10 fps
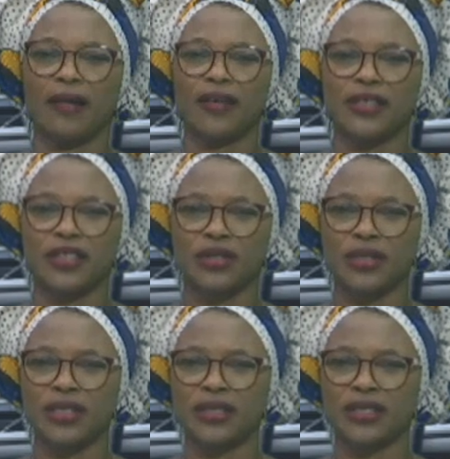The
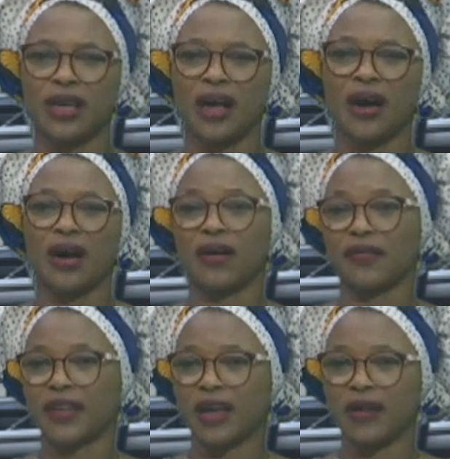student of
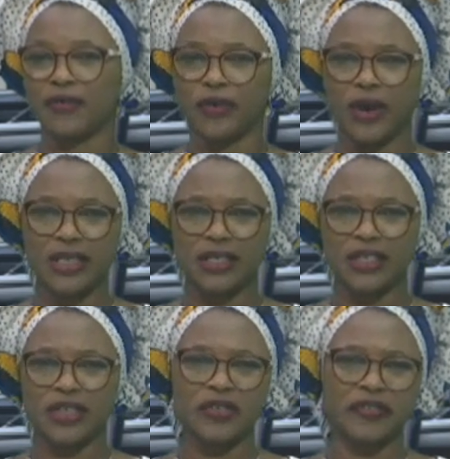the Confluence
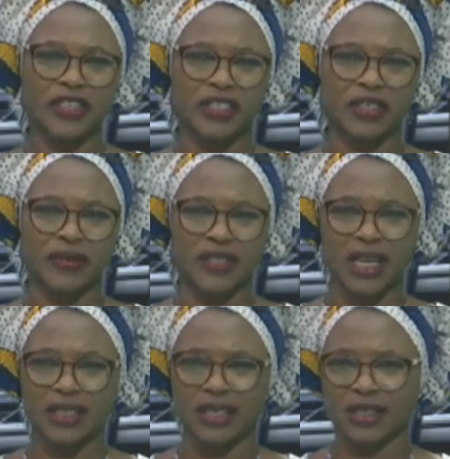University of
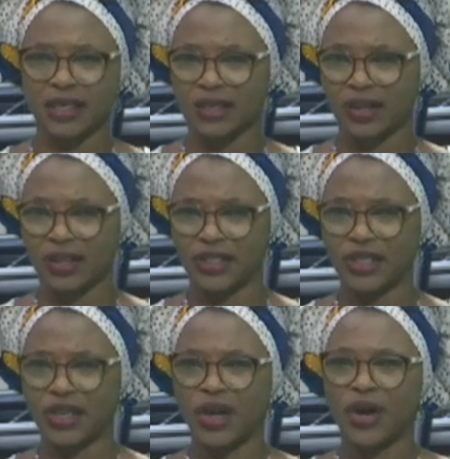Science and
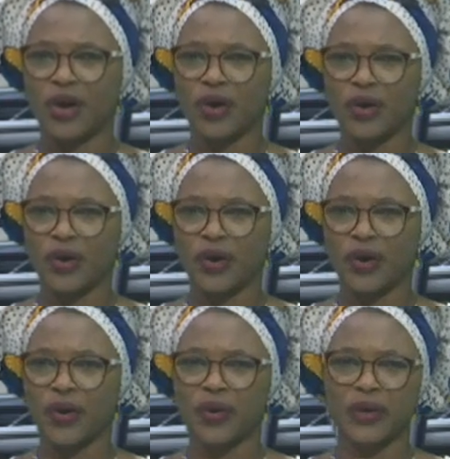Technology,
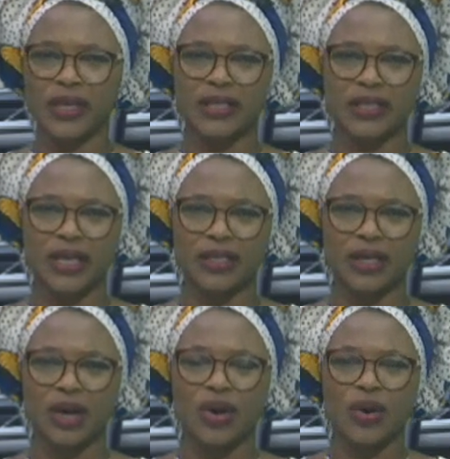Ogoro Kogi State,
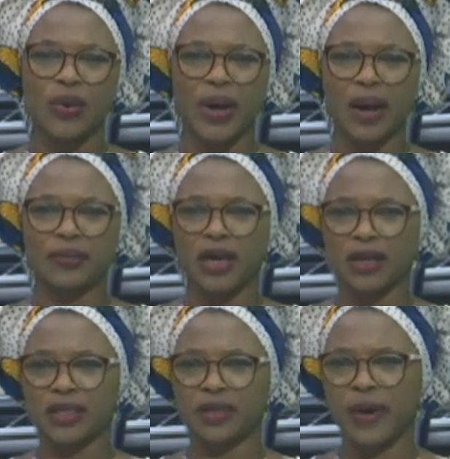who were
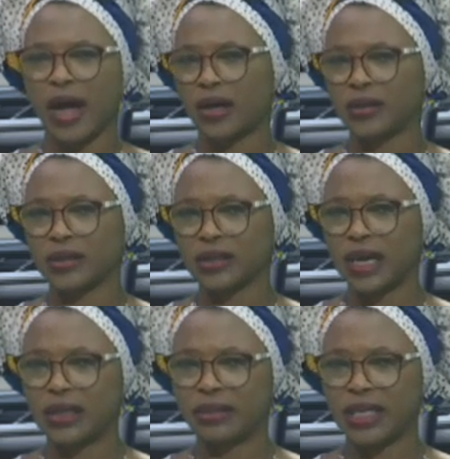abducted by unknown
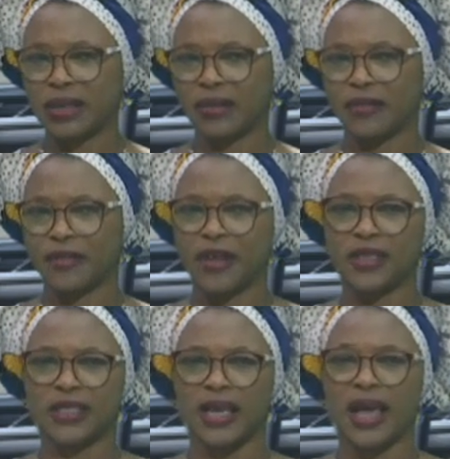gunmen on
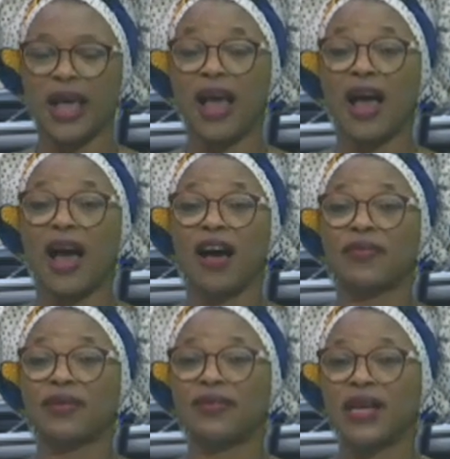Thursday, have
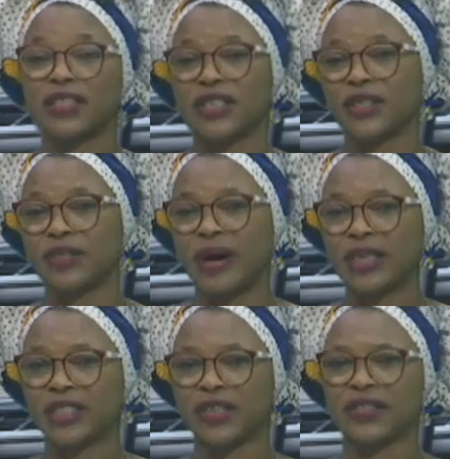been rescued by
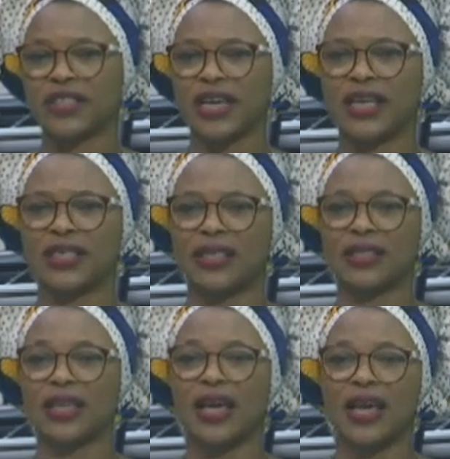security
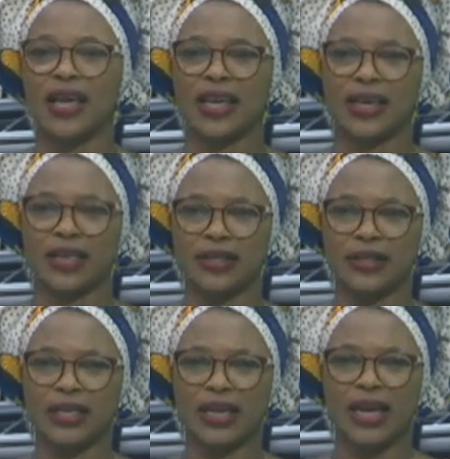agents,
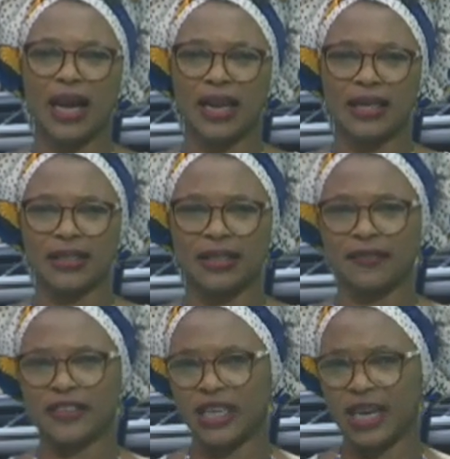including gallant
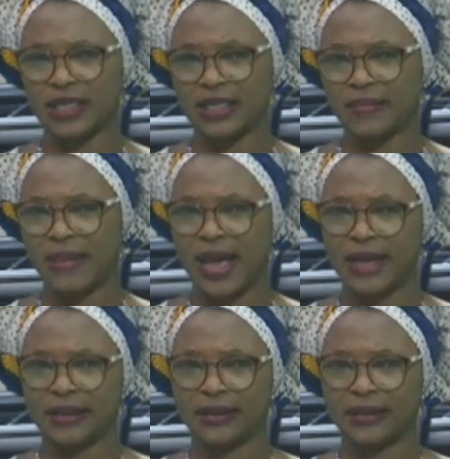vigilante men.